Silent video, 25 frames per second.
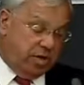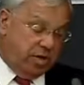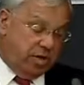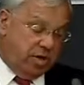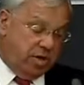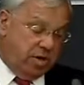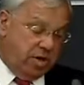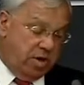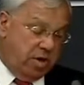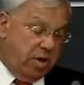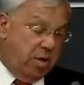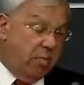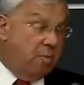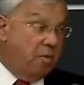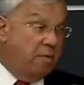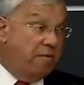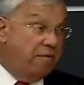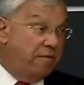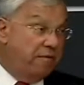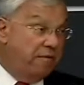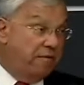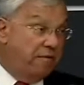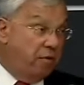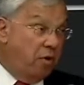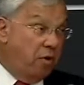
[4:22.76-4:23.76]
moving
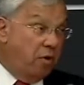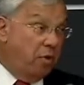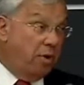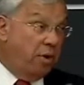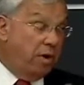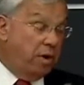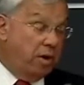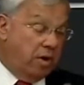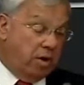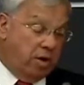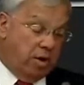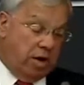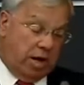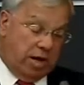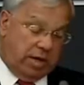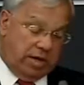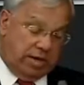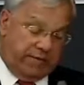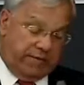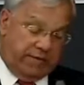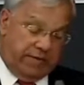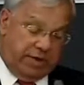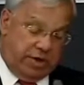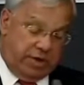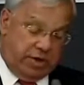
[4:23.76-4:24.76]
forward in a lot of
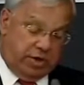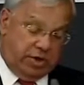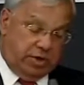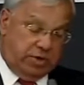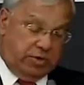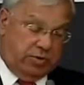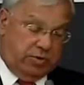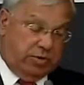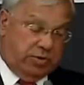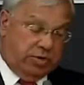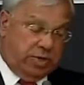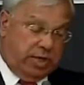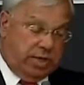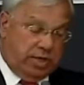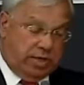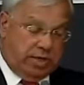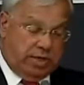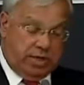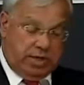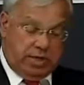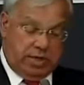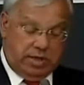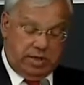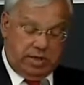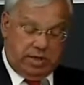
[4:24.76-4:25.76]
different issues
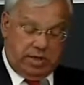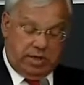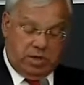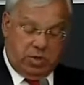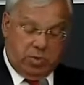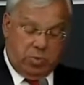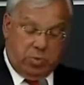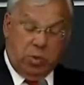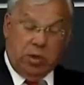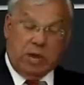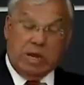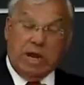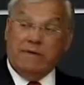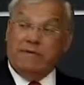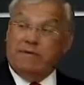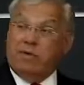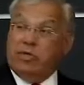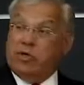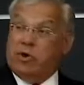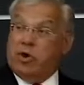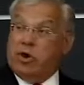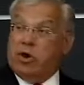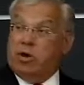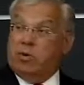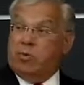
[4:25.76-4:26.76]
that we never
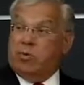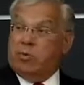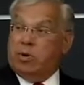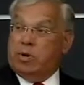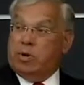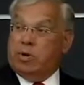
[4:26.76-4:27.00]
thought it would. I